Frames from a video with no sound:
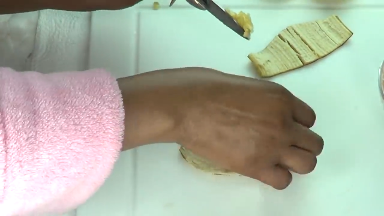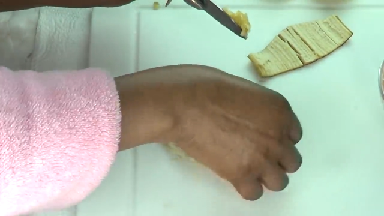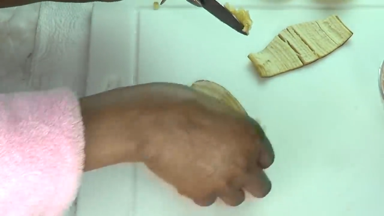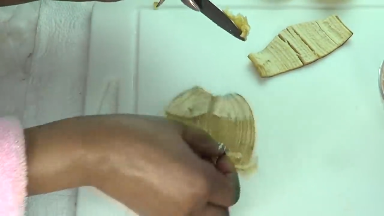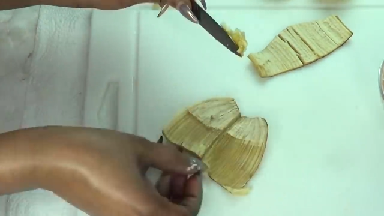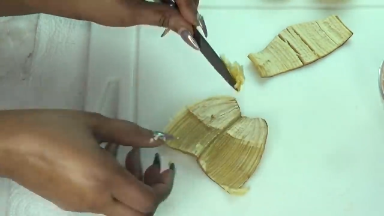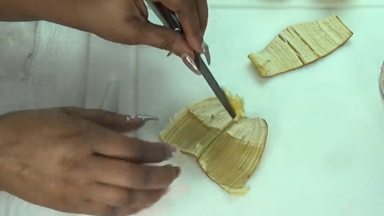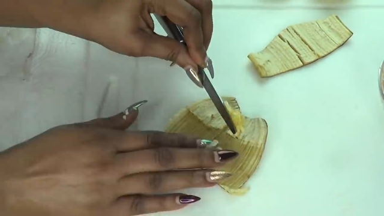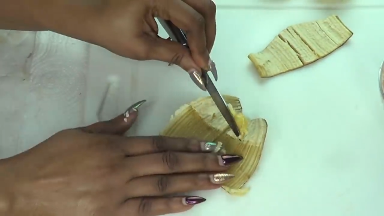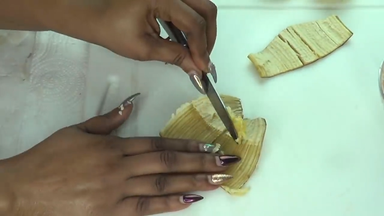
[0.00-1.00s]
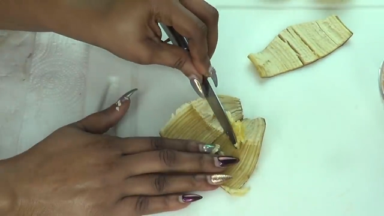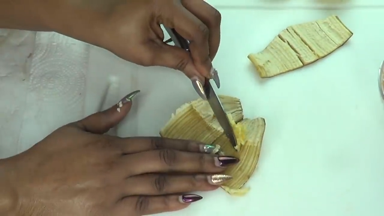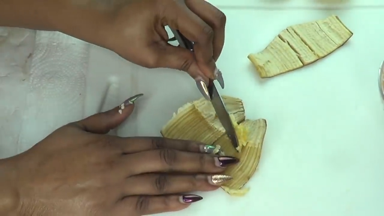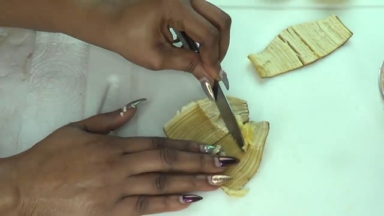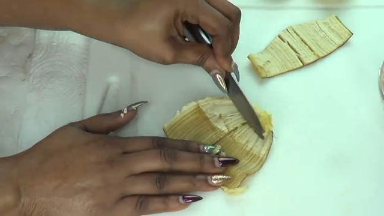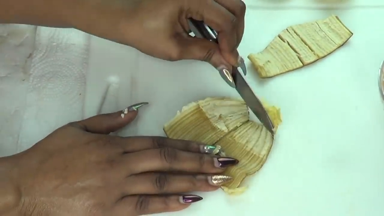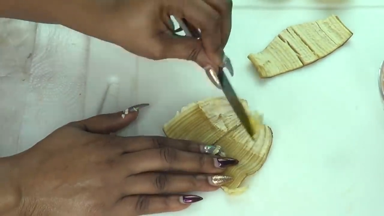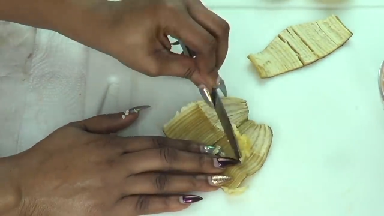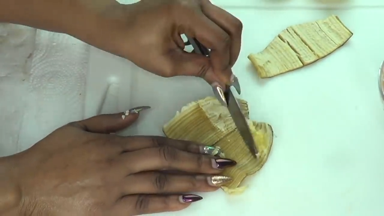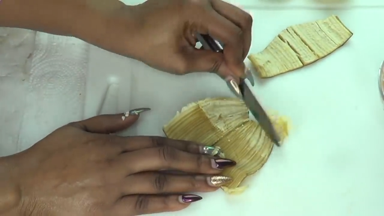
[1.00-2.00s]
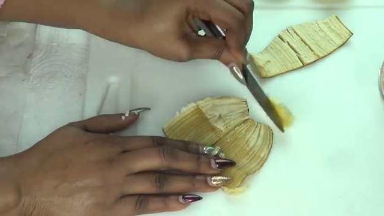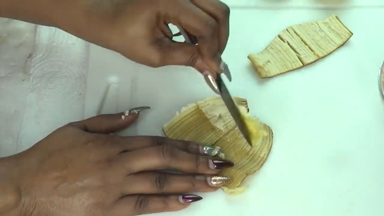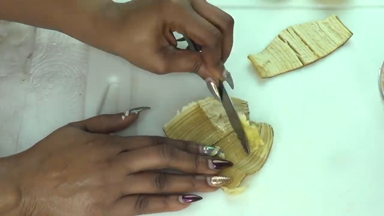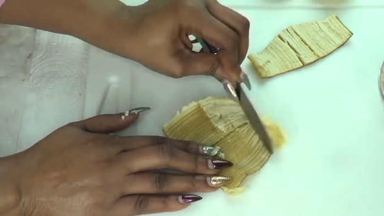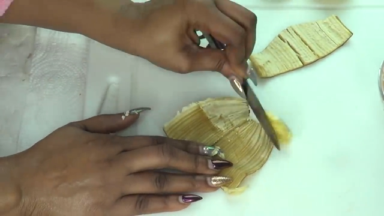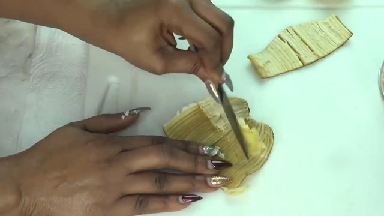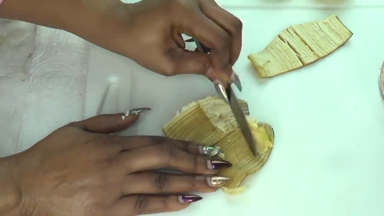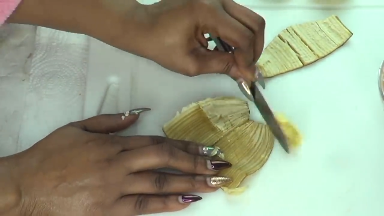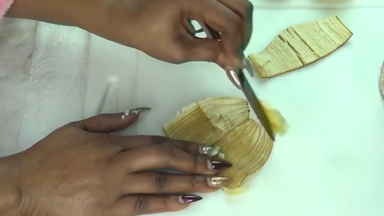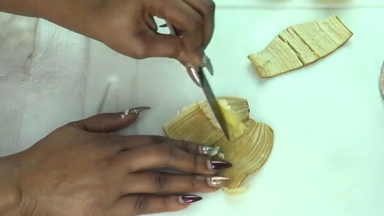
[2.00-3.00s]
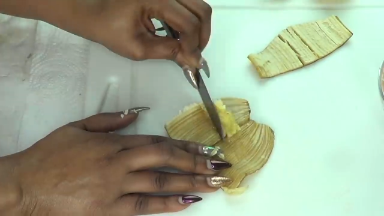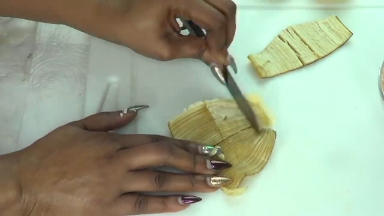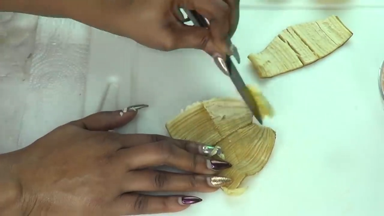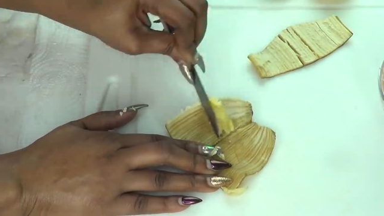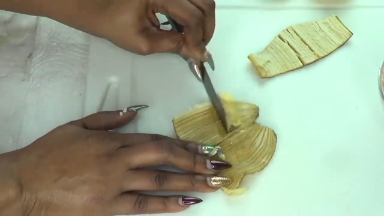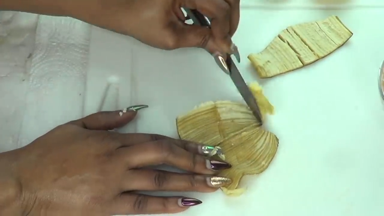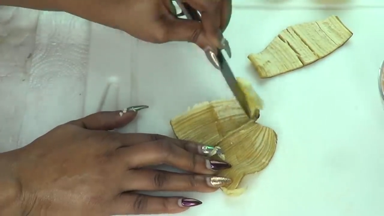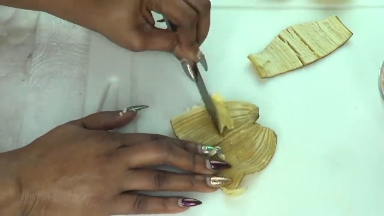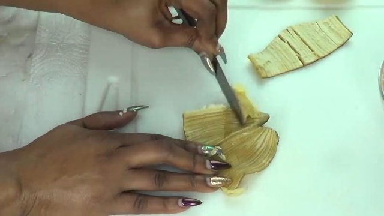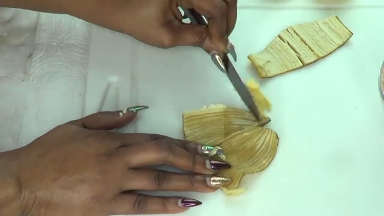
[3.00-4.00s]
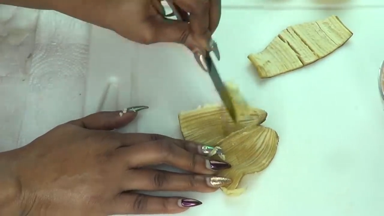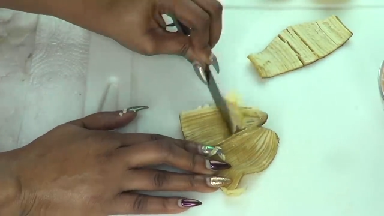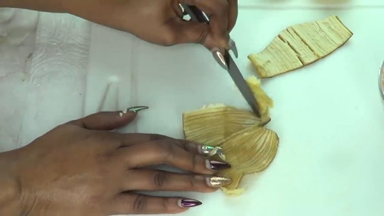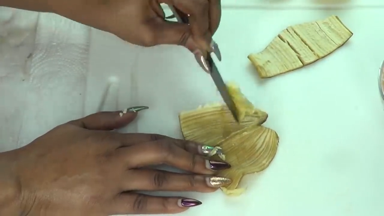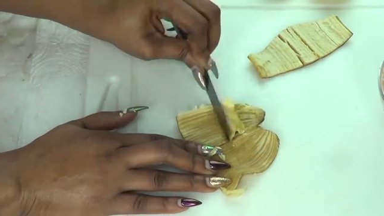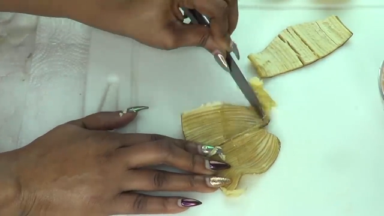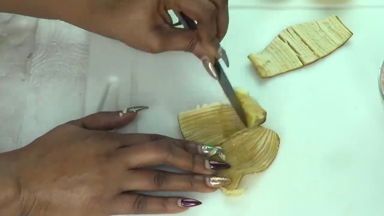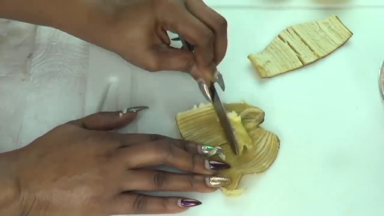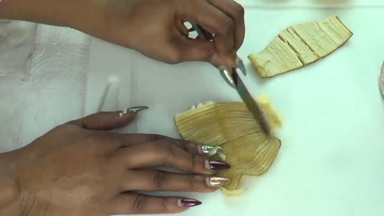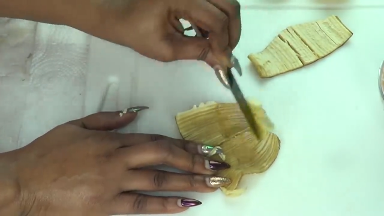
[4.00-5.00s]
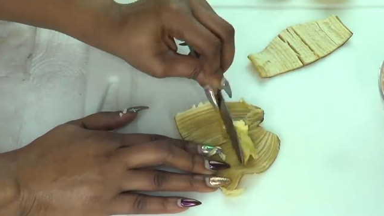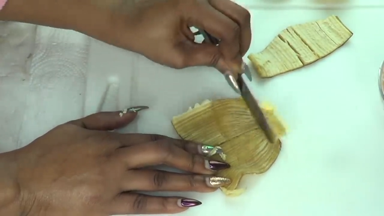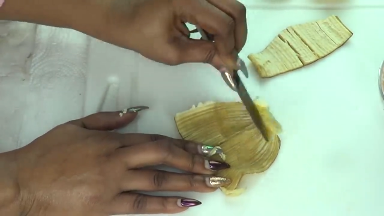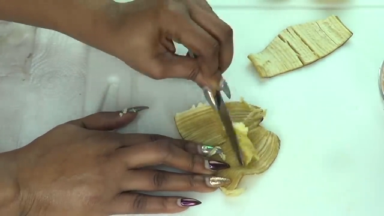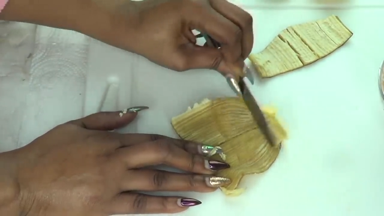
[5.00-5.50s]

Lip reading: Nobody's mouth can be seen.